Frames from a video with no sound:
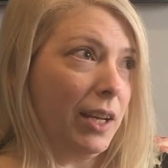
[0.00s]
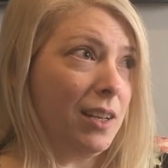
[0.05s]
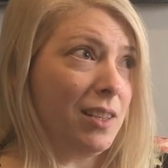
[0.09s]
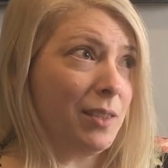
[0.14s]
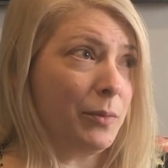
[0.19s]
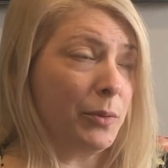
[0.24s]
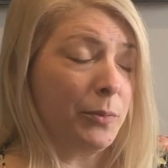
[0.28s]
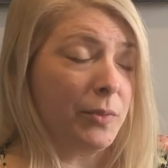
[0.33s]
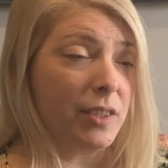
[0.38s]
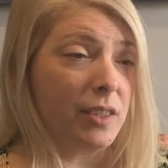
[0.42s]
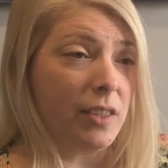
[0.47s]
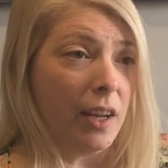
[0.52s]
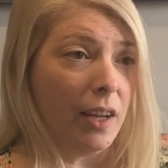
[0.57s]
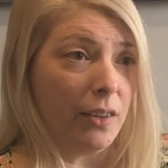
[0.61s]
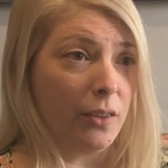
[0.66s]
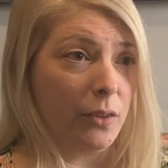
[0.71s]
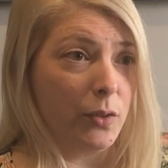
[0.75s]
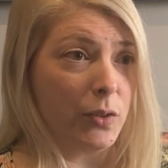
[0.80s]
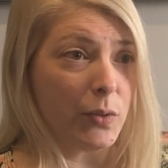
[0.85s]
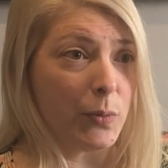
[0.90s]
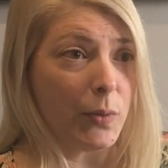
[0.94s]
husband was
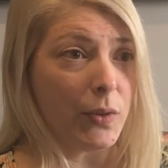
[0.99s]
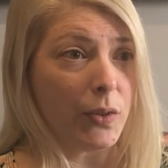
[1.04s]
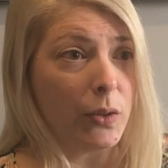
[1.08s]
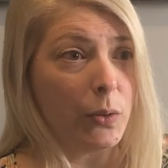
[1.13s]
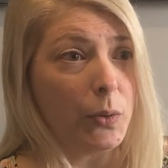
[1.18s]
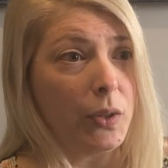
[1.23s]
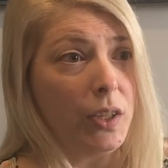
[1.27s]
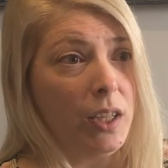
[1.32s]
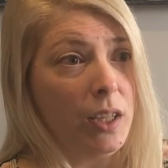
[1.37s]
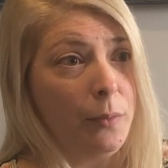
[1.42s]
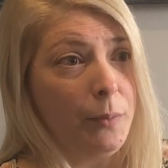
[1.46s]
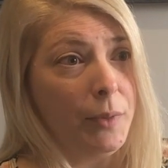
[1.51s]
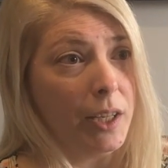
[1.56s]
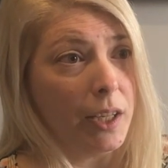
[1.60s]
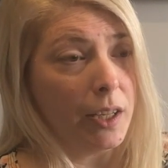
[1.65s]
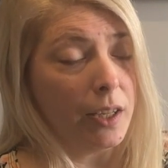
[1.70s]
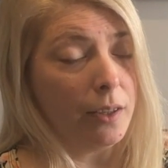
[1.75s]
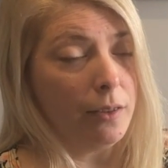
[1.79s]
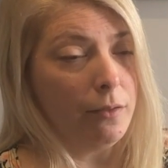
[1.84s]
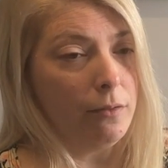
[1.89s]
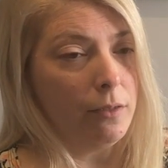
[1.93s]
diagnosed with
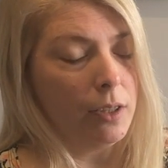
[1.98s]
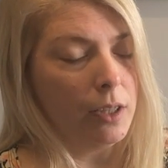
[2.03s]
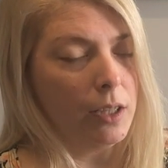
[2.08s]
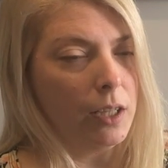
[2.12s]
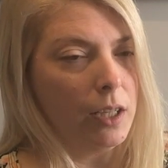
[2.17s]
leukemia